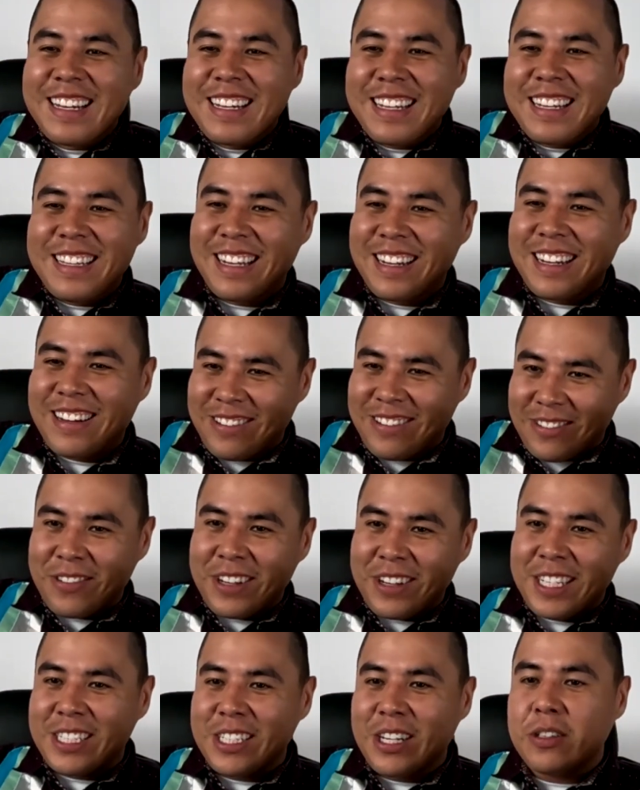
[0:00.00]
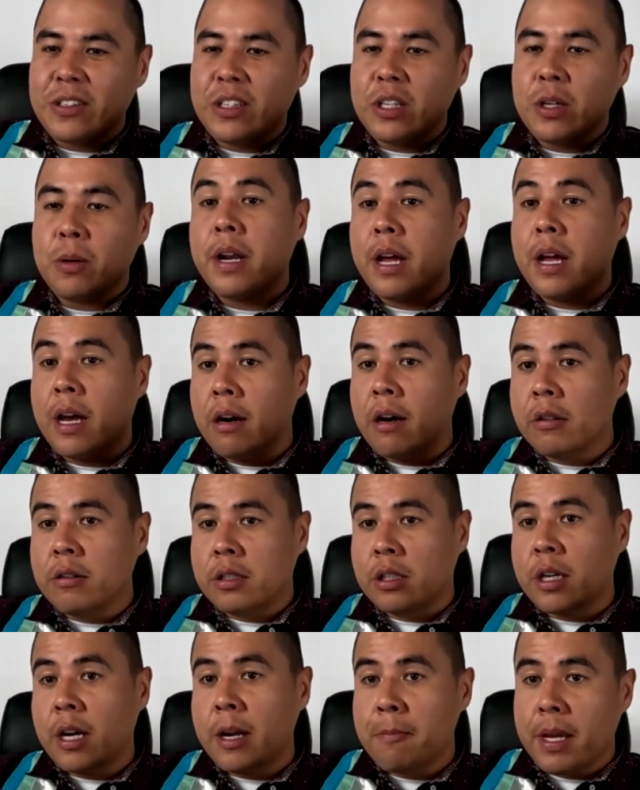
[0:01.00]
then I'll reach out to you. But I always
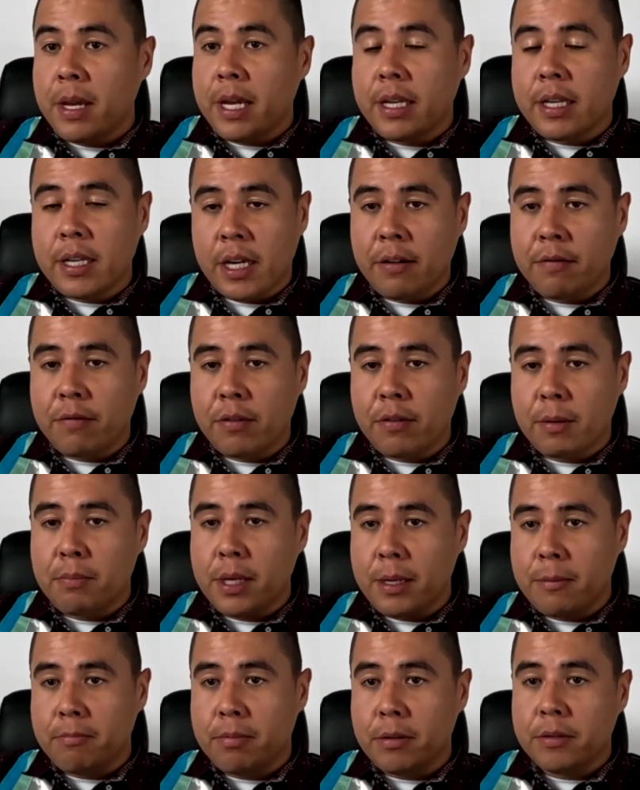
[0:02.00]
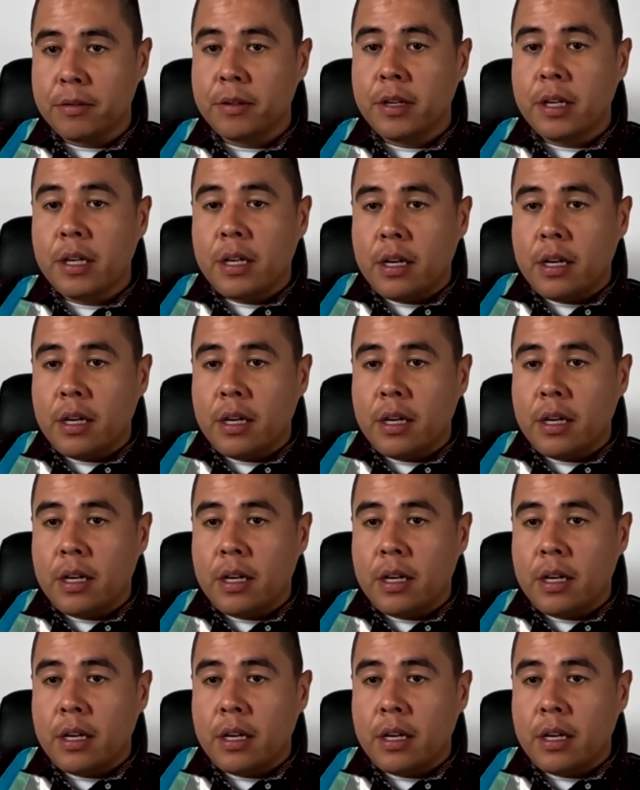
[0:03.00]
try and make time for people.